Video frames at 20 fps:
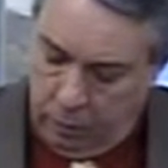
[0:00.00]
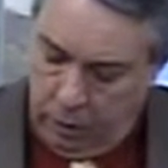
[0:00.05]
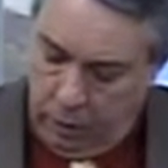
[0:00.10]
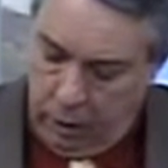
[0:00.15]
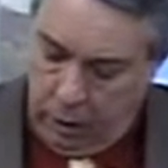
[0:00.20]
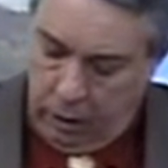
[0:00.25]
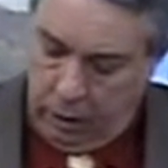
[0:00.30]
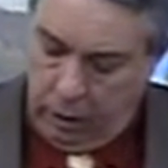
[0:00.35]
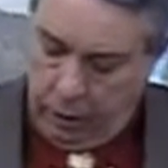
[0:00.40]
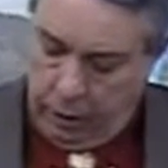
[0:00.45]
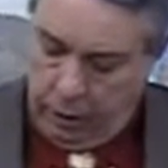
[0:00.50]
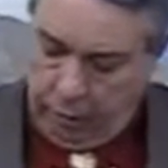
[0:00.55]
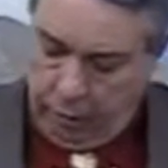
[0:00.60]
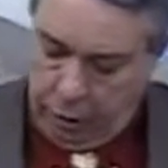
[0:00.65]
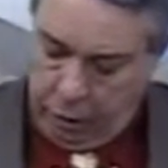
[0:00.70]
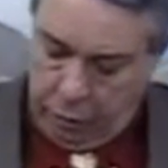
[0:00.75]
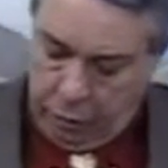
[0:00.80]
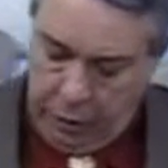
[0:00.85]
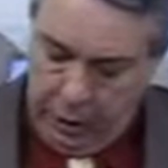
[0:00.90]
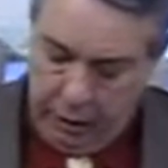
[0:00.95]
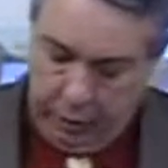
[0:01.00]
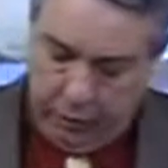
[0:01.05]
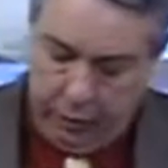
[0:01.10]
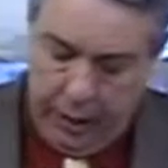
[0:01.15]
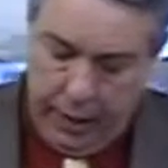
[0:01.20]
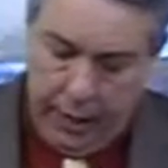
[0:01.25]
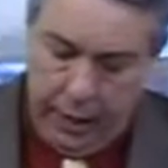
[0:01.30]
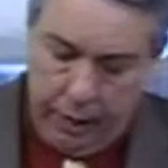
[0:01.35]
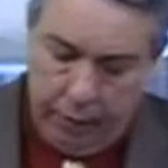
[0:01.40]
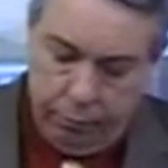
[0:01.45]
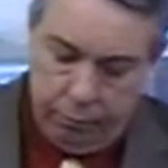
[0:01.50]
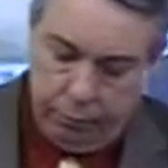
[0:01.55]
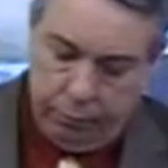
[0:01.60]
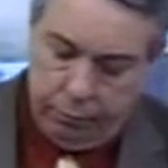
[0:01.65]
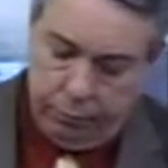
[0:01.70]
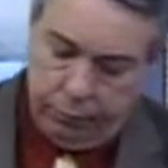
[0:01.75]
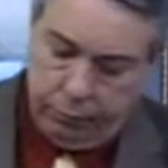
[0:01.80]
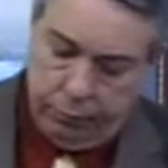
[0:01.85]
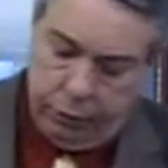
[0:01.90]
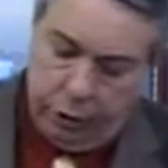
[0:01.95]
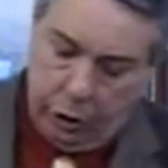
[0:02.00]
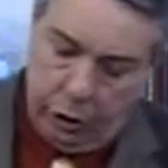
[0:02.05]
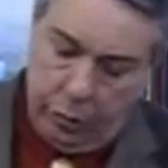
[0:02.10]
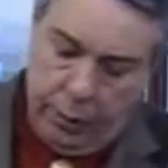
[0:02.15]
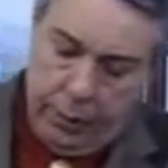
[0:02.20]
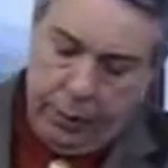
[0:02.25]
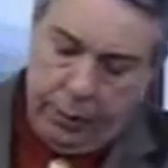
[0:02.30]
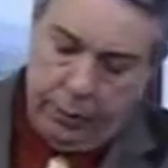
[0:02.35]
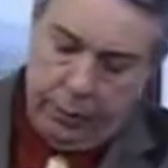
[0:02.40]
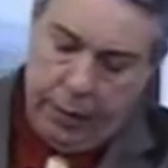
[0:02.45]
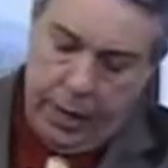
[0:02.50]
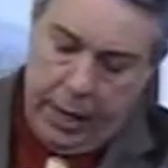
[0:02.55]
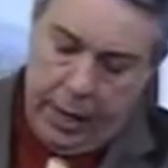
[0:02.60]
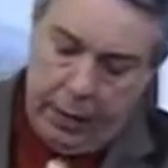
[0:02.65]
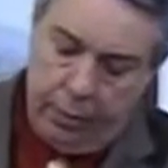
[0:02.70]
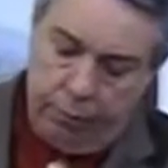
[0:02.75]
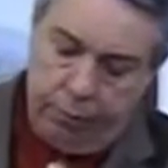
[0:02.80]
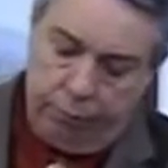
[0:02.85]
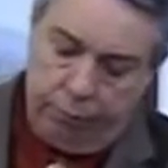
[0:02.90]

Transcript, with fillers: Now look at 1 Peter 5. 1 Peter 5.